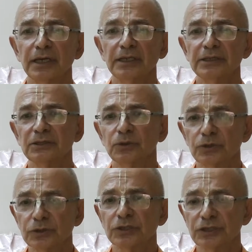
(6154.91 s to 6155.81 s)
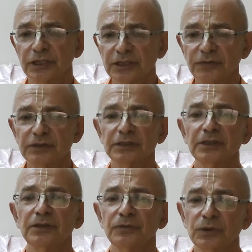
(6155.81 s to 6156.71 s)
is to associate with the
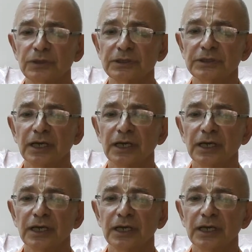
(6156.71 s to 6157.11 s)
devotees,